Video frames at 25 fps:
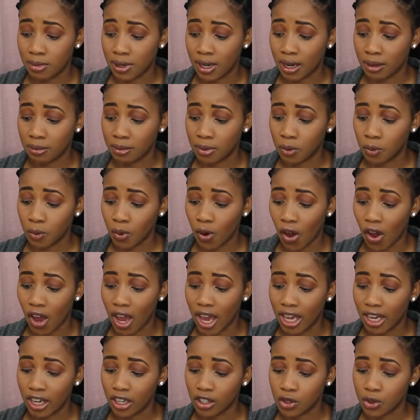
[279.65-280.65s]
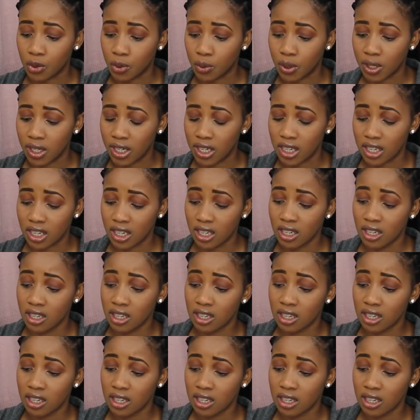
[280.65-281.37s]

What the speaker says: but I mean, we are heading to winter.